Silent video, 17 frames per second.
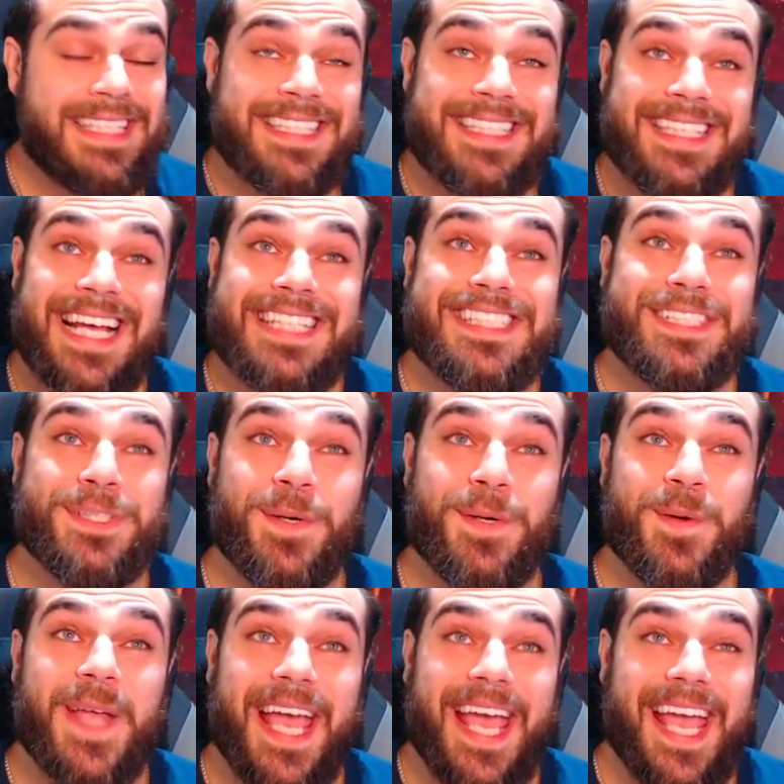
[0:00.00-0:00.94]
That is
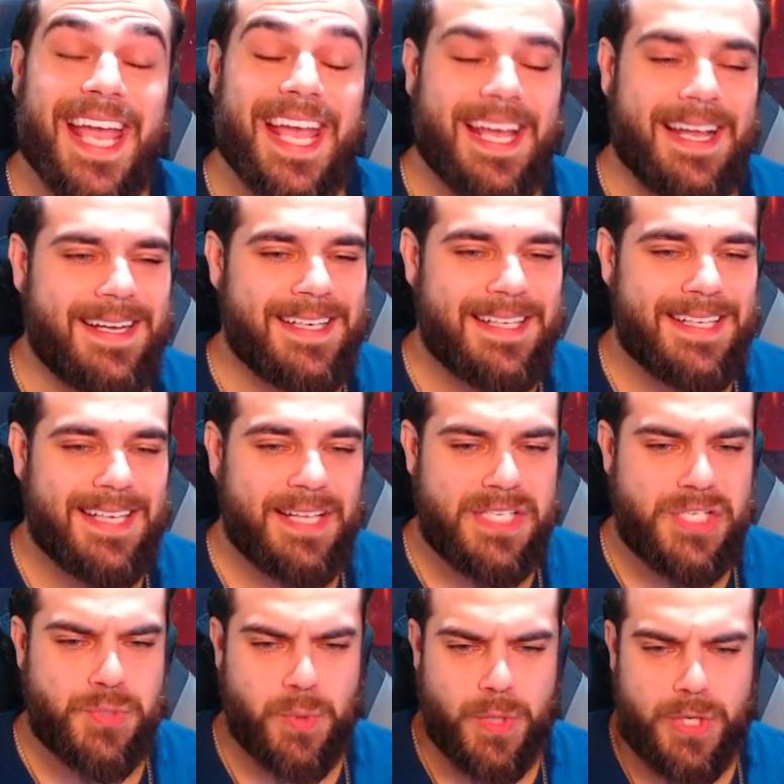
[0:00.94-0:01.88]
okay. At
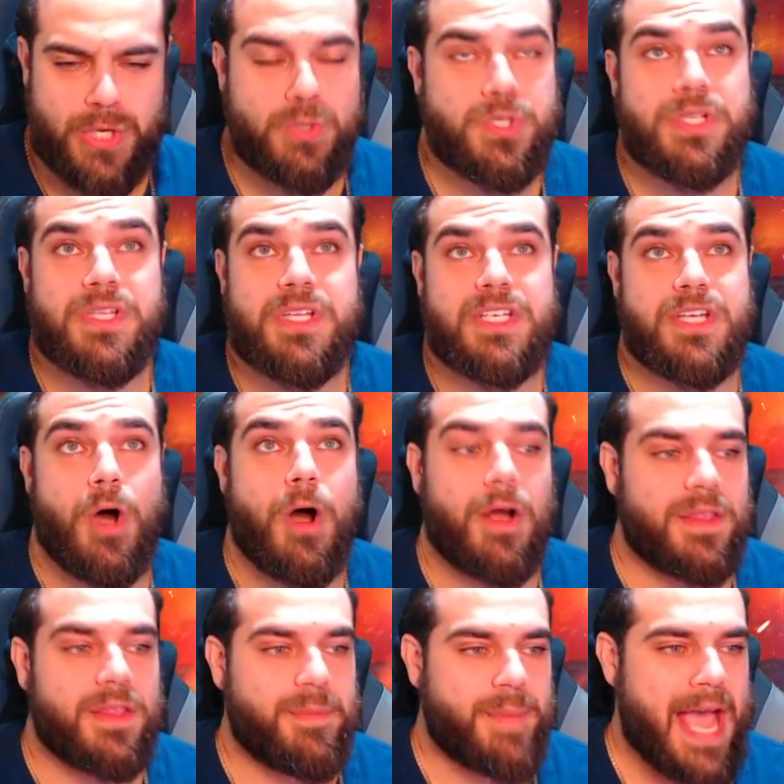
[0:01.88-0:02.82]
least we're using the
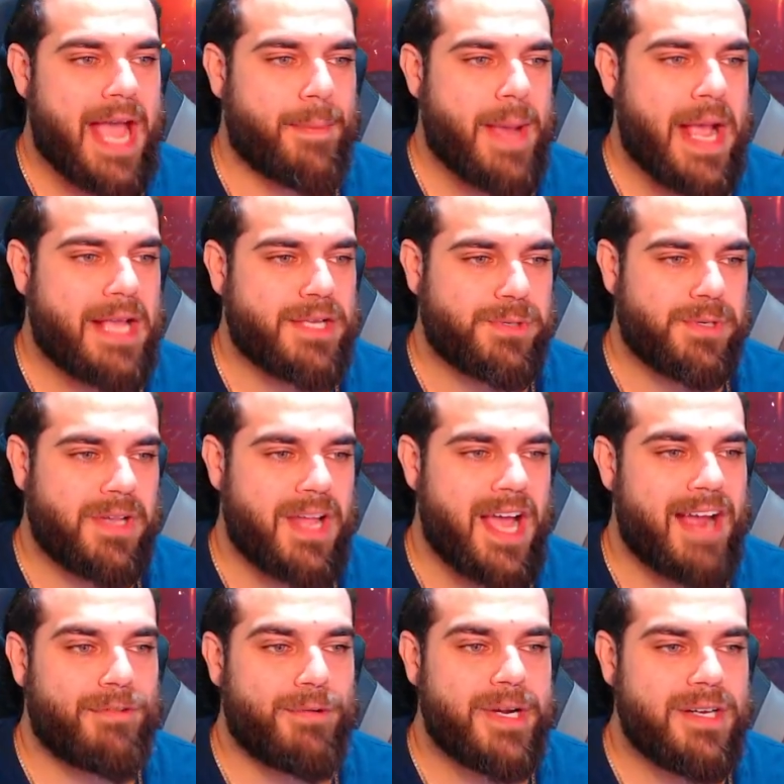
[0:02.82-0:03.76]
dog and the Packmaster in
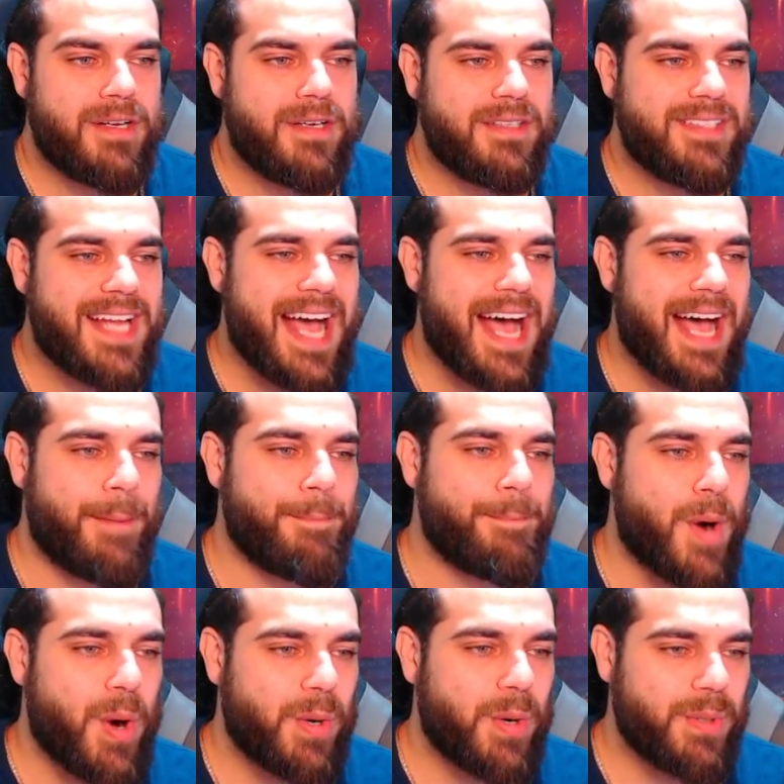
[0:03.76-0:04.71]
Live Arena, not
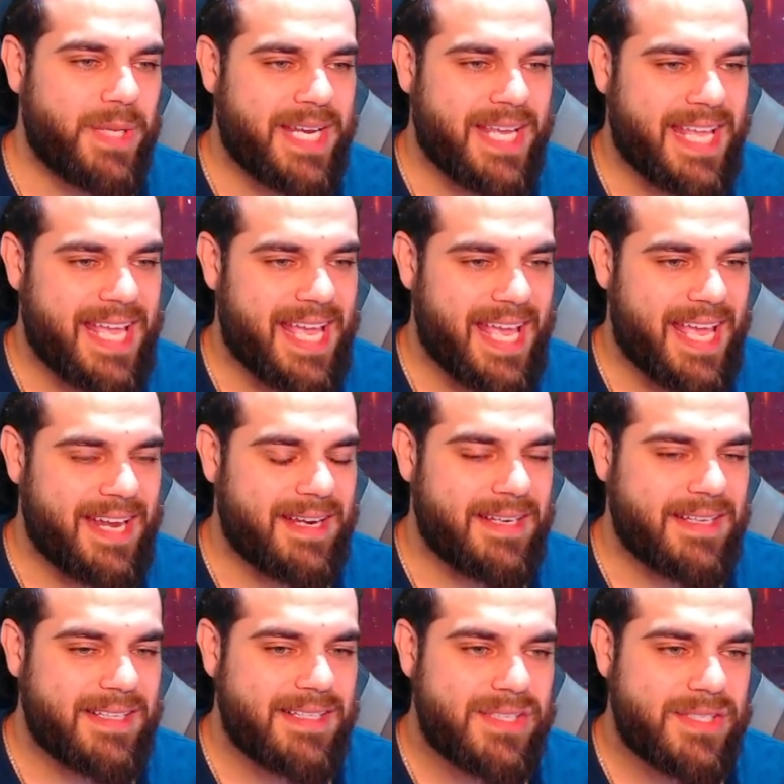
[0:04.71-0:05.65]
Merlin
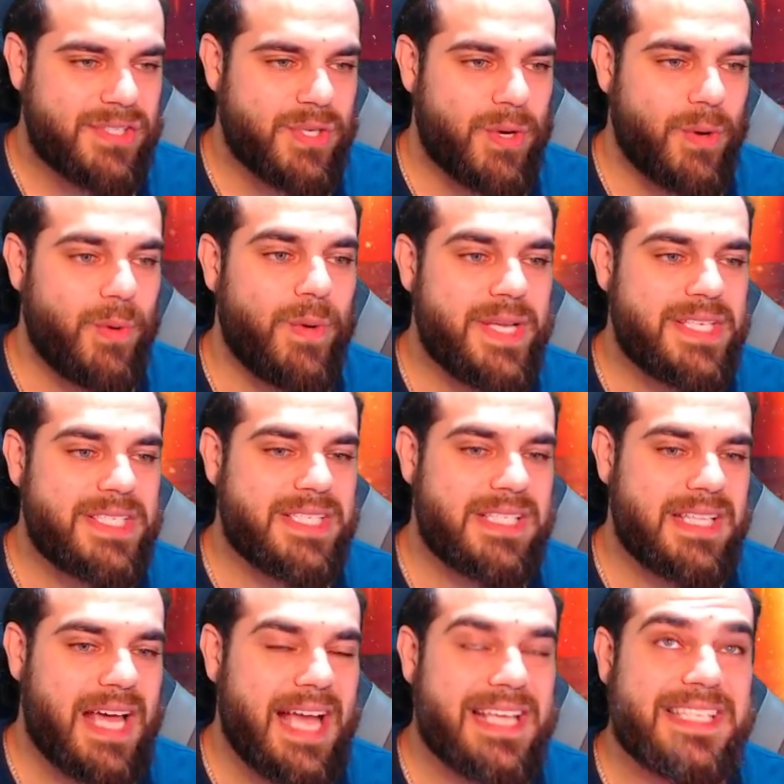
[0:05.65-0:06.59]
again. So his
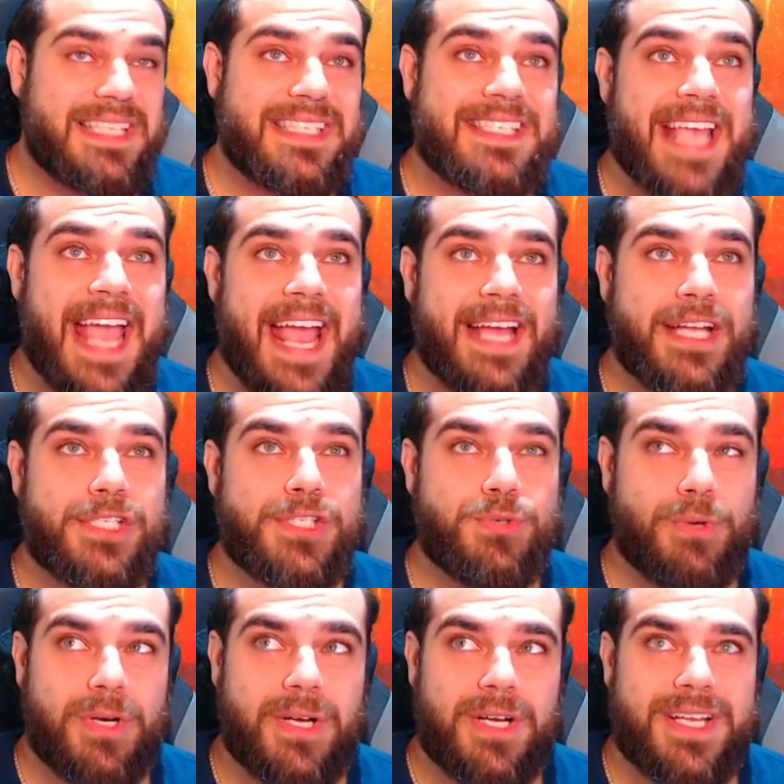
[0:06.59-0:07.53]

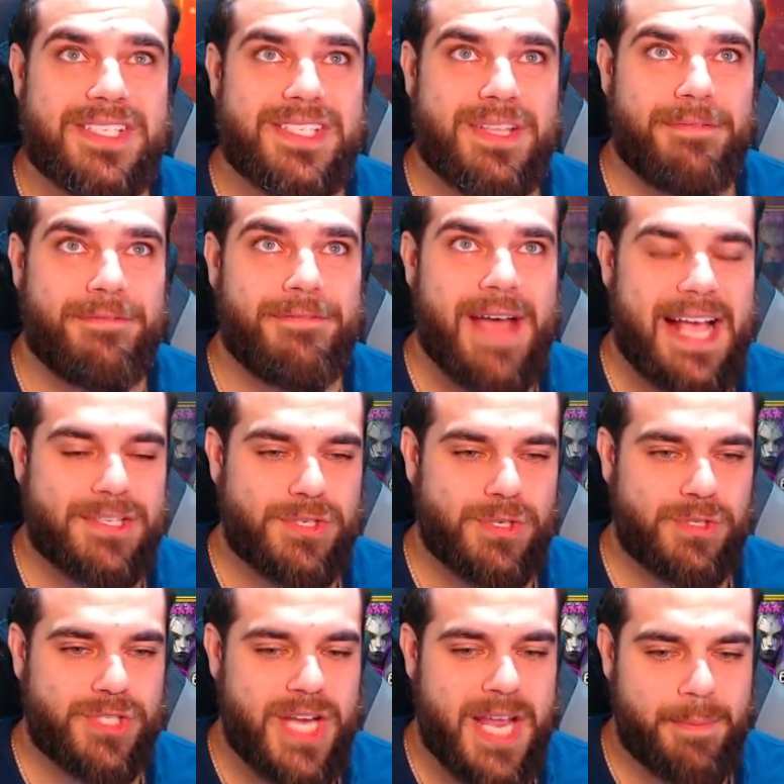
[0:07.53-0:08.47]
Lysandra is the
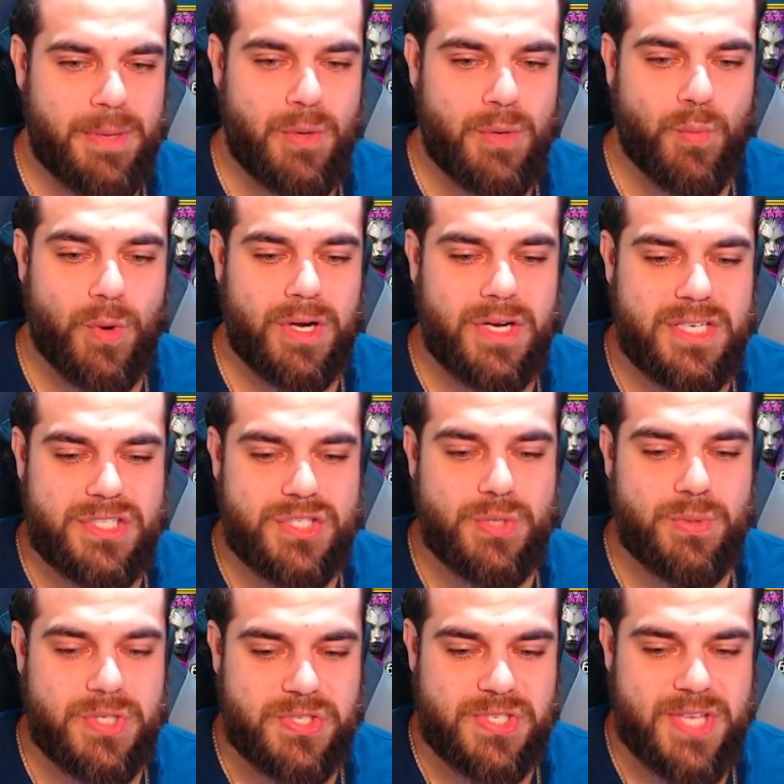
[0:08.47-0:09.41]
faster champion. We're going to
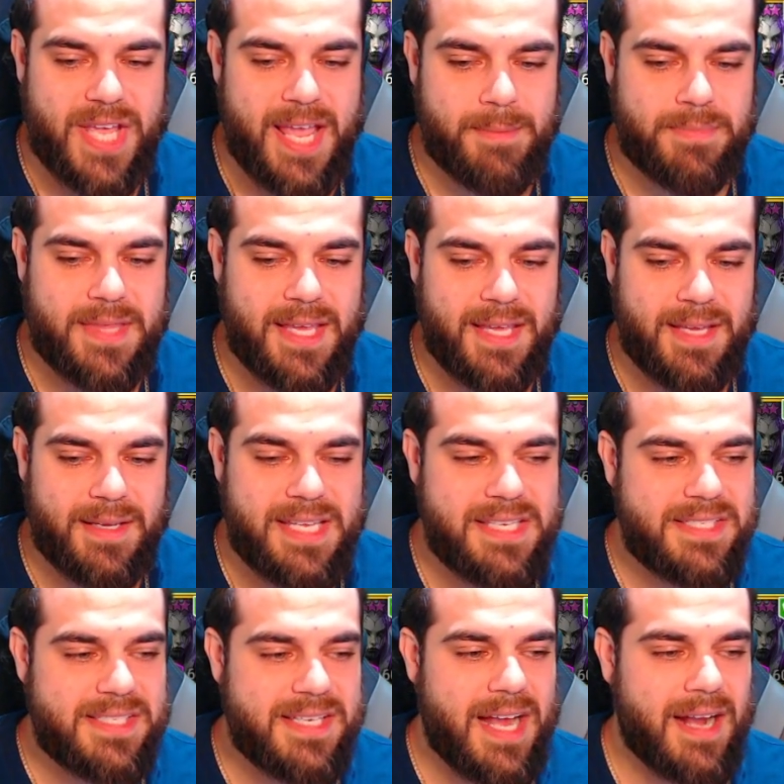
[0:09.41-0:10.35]
do the same thing.
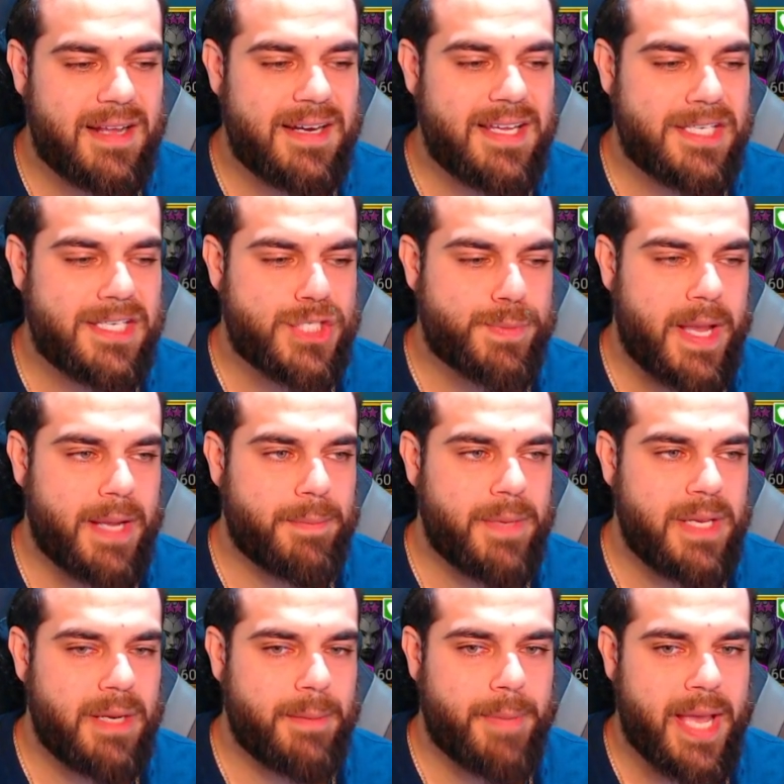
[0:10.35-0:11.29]
He's not going to expect
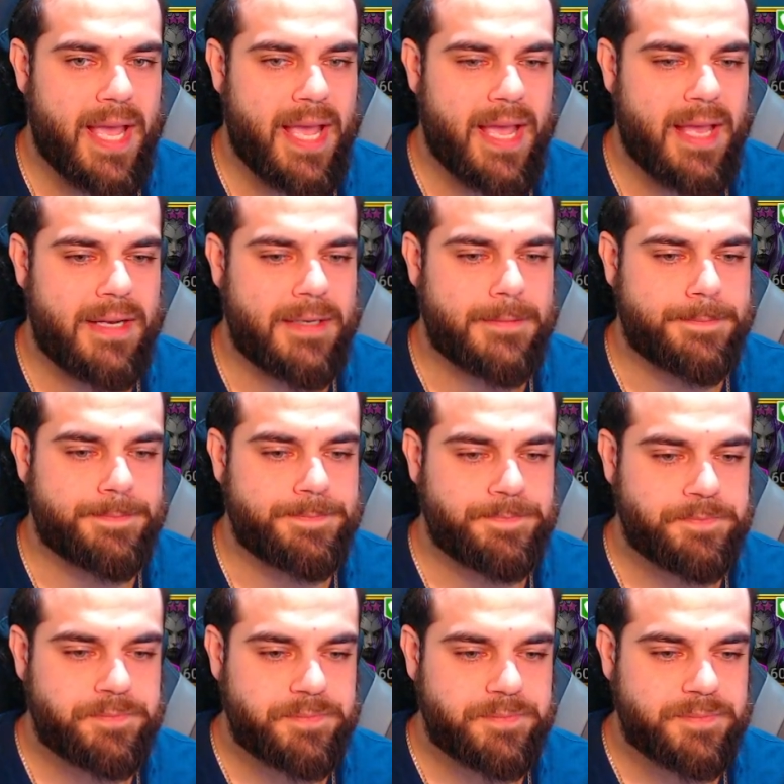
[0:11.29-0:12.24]
me to ban
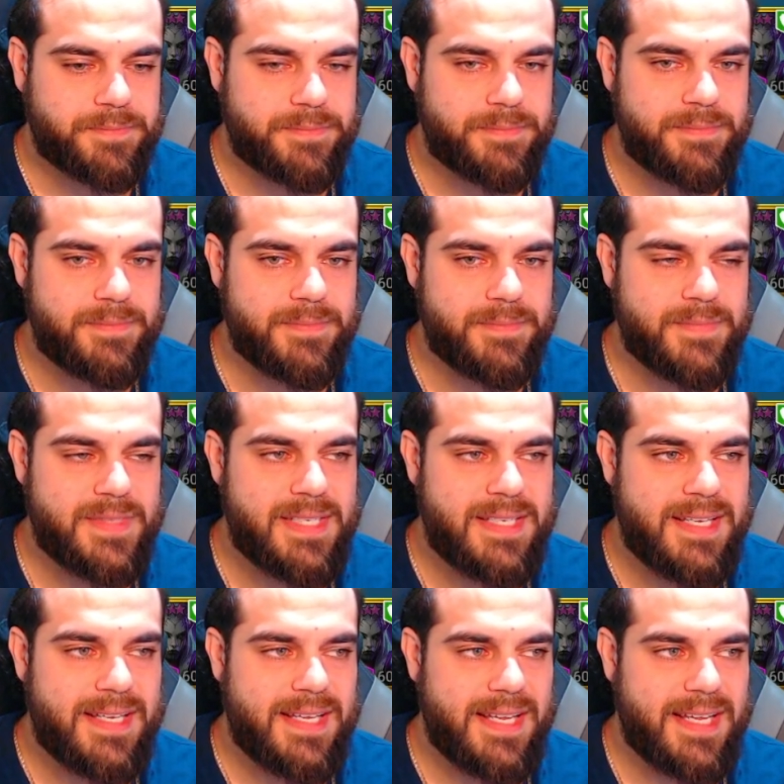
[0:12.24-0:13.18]

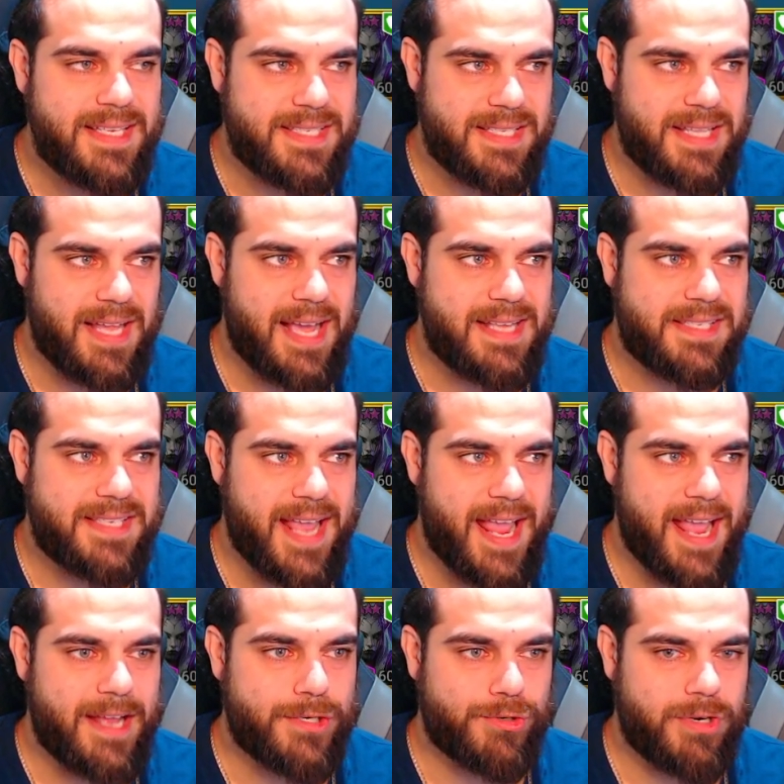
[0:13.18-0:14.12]
his
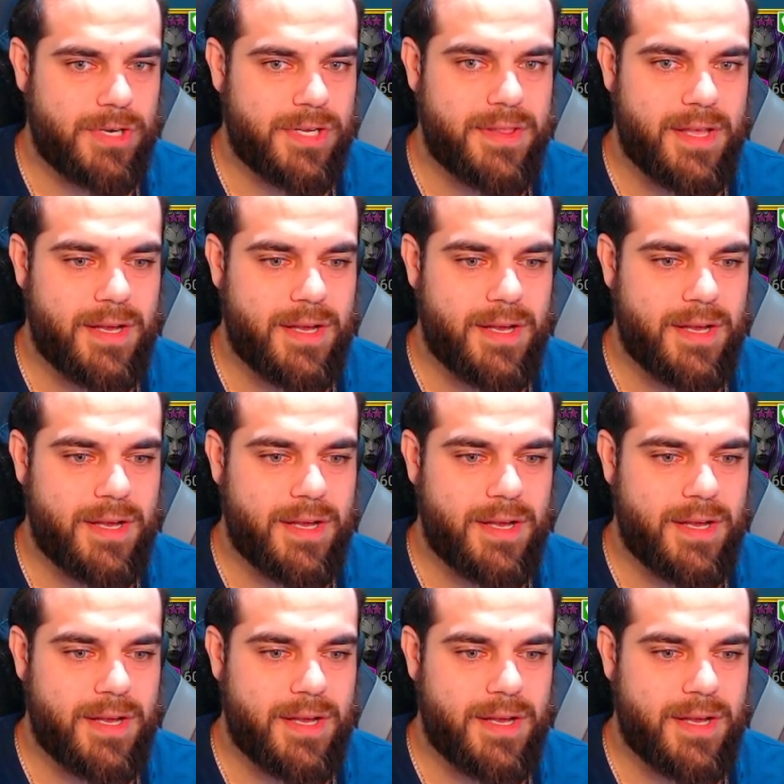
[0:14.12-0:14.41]
Lysandra.